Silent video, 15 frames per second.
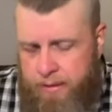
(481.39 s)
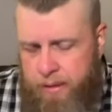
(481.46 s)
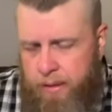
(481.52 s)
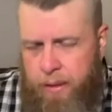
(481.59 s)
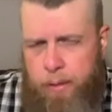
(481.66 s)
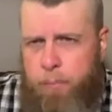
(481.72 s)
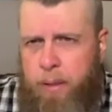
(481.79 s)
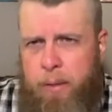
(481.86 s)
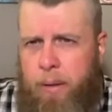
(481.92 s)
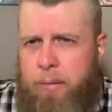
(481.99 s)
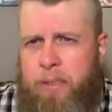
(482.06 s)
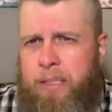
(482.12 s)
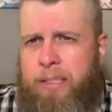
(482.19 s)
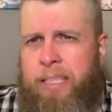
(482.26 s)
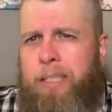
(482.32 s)
But I'm
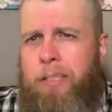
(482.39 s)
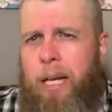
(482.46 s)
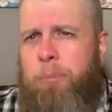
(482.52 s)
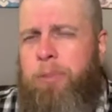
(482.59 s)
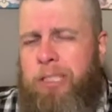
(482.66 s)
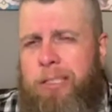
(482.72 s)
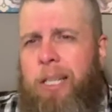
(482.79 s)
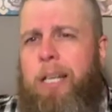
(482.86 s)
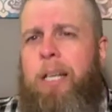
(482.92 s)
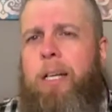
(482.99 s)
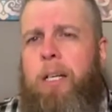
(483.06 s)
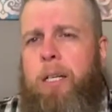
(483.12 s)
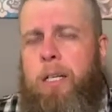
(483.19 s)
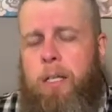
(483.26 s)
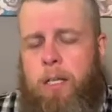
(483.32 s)
just
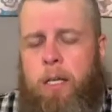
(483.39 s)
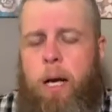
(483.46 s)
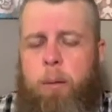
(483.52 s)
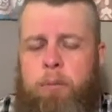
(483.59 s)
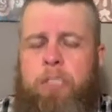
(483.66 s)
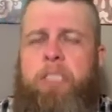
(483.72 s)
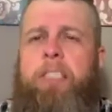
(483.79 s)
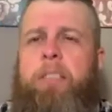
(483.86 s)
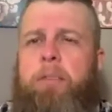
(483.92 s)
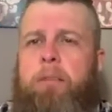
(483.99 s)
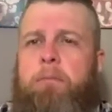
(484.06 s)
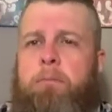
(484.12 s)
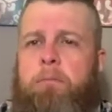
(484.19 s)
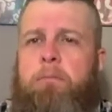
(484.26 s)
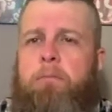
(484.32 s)

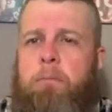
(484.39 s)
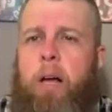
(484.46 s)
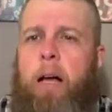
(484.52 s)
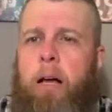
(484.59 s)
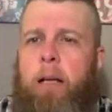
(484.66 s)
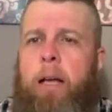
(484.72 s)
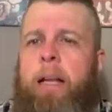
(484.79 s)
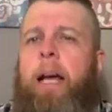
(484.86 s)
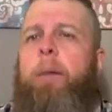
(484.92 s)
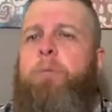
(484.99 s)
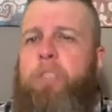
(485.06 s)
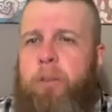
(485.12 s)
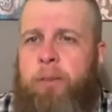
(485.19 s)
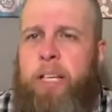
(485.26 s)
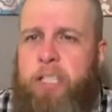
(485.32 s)
an
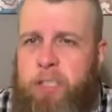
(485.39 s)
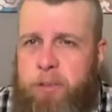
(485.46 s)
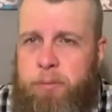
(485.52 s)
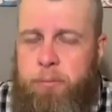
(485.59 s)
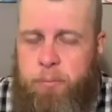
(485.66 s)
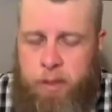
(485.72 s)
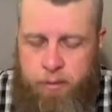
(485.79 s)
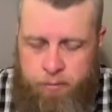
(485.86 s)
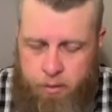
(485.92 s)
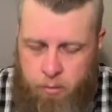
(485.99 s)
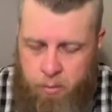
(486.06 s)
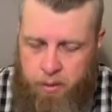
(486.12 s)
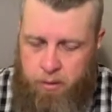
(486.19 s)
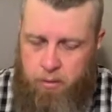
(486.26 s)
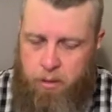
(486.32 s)
observation, if you
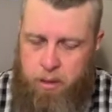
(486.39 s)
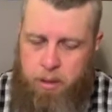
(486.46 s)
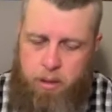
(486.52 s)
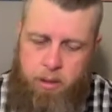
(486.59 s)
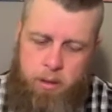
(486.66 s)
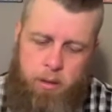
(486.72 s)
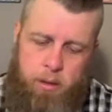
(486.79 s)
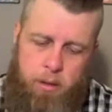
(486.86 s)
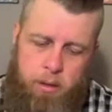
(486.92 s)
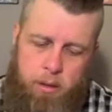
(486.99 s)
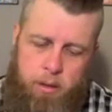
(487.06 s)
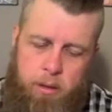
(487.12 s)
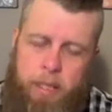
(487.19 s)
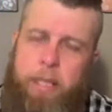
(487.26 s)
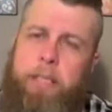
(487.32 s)
will.
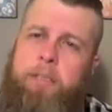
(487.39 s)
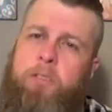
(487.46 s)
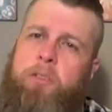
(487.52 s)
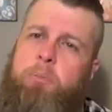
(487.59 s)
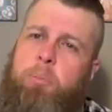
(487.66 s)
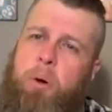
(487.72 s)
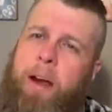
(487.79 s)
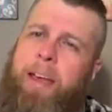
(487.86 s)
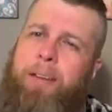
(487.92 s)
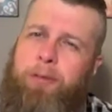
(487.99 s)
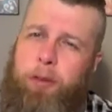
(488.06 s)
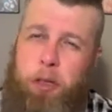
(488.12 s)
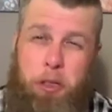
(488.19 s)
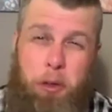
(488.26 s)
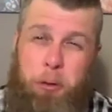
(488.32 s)
He's praying for
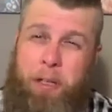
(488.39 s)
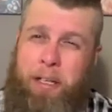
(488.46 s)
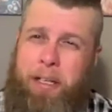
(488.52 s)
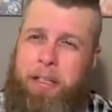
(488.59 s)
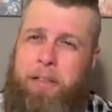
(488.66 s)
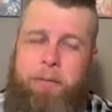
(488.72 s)
unity.